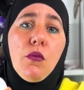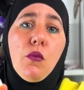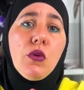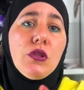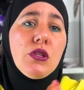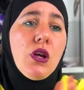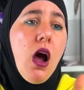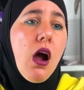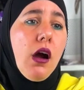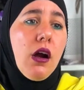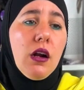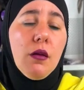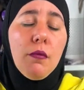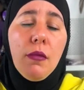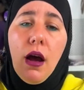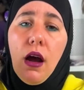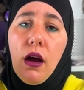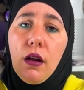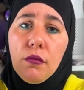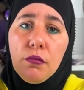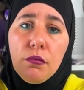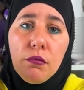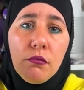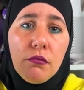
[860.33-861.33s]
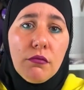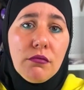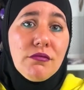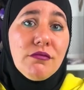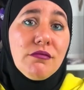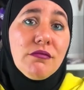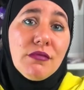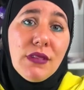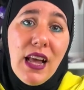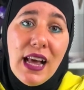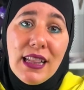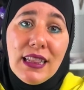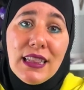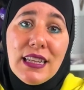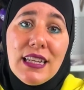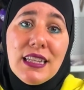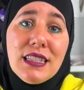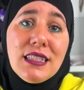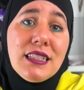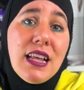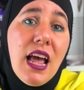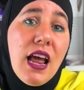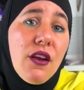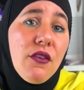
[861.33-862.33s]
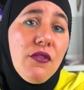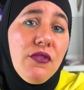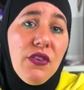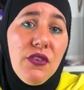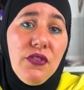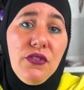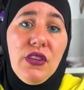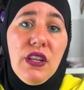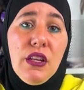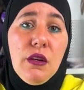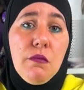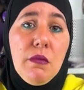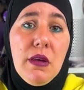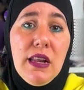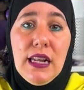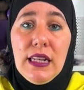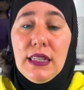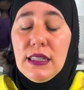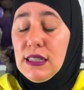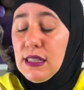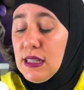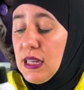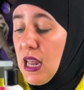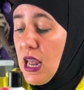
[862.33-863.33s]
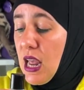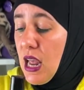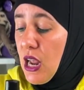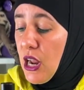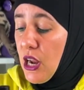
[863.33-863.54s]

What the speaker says: We're talking about at least 10-15 minutes.